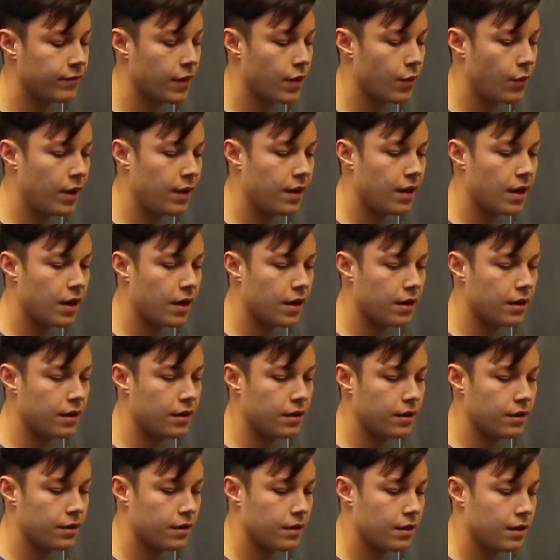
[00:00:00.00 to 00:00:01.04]
the way that it
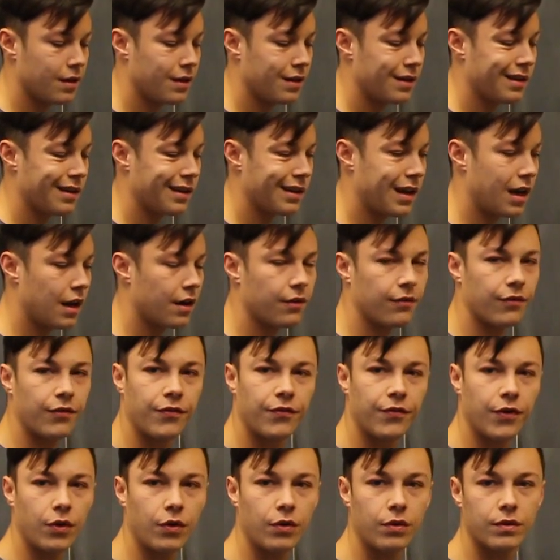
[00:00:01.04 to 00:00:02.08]
kind of
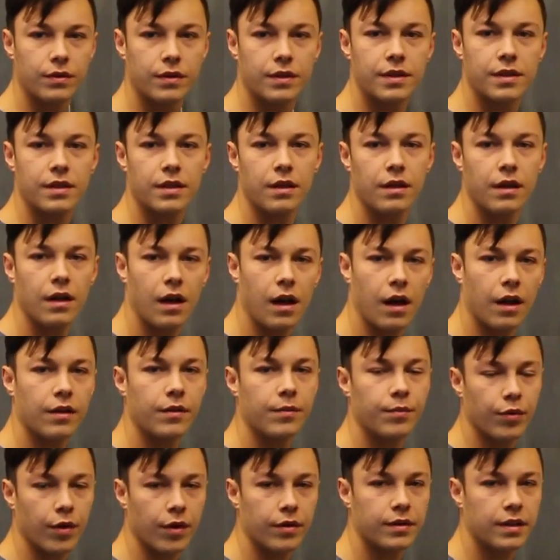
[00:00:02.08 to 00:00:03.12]
folds
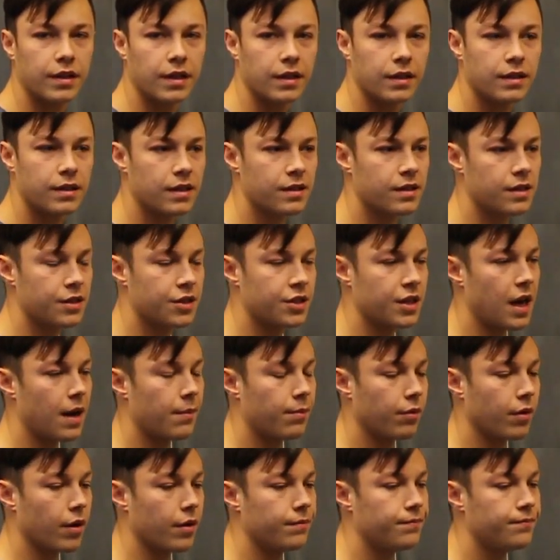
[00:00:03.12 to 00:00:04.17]
other proteins, it's a
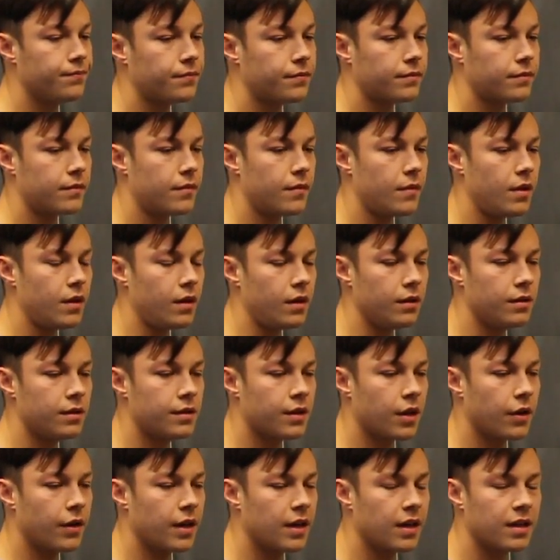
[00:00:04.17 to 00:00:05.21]
chaperone.
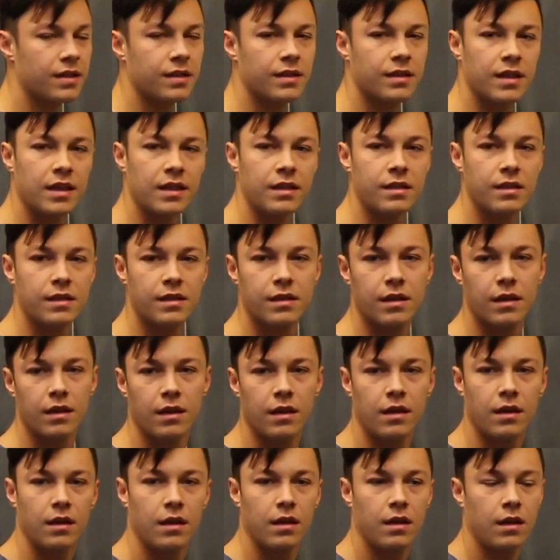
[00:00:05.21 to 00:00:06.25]
So it assists
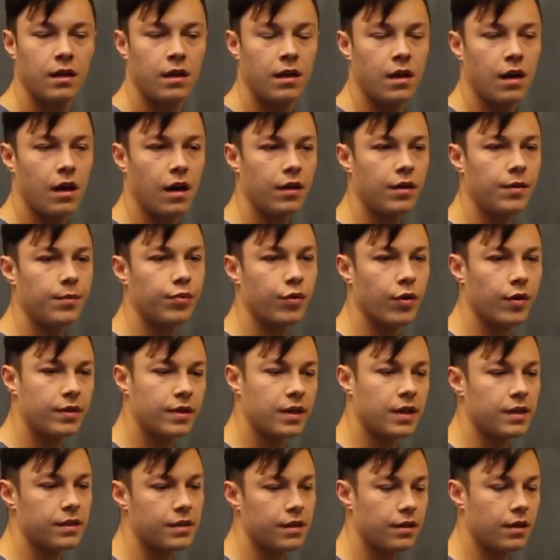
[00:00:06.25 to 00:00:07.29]
other
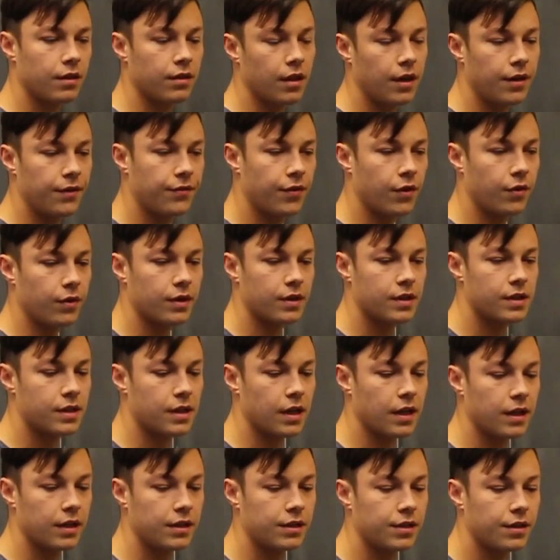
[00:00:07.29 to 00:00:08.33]
proteins in their late folding
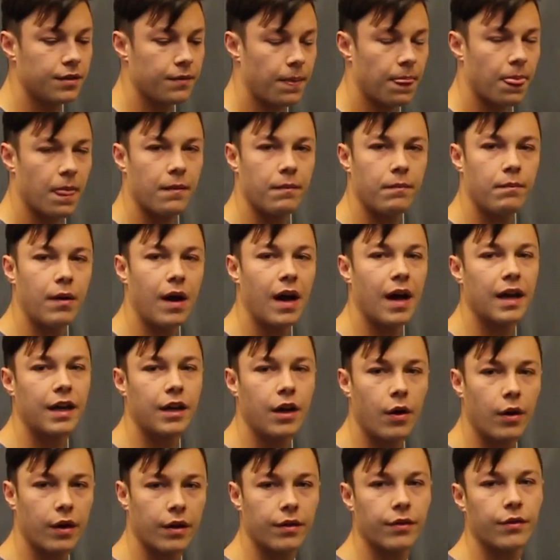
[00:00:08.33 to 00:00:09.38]
stage by
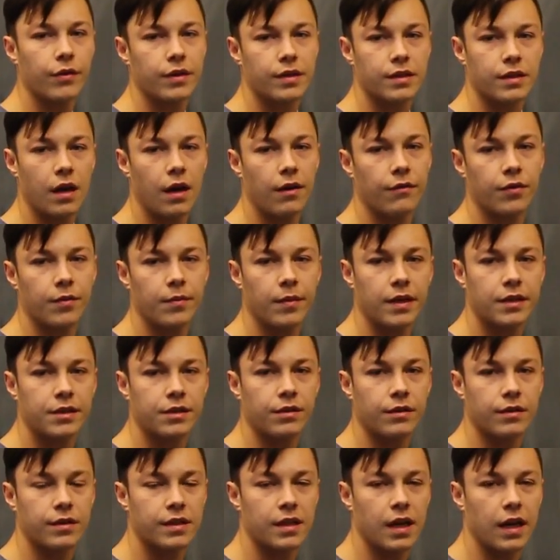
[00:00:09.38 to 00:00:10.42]
going through its
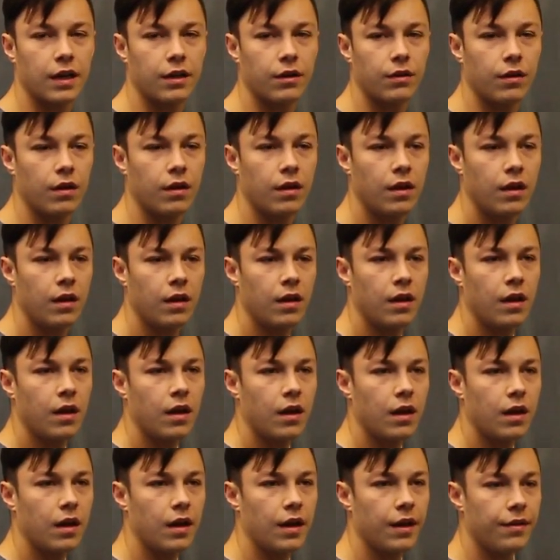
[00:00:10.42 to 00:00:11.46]
conformational cycle.
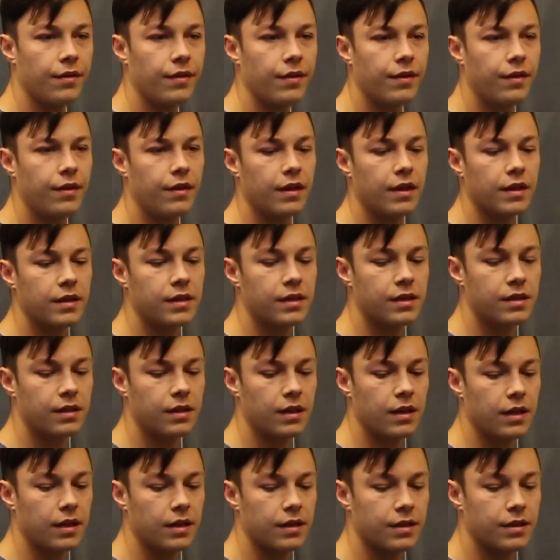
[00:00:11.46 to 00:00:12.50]
And this
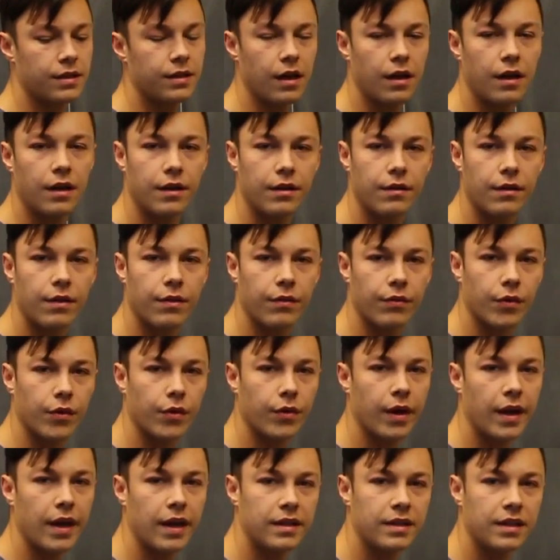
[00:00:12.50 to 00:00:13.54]
is done
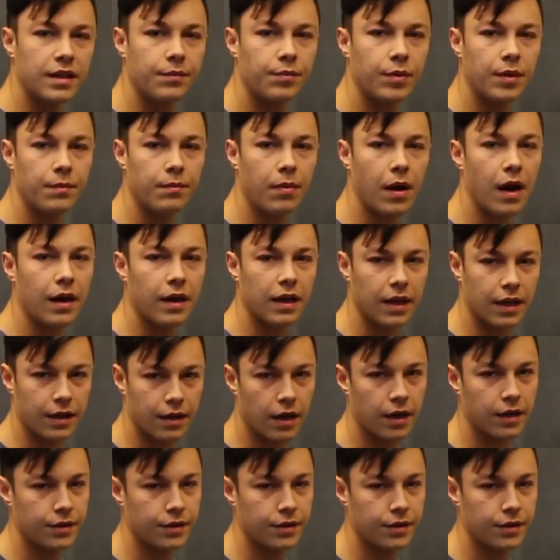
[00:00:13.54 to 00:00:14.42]
through ATP binding and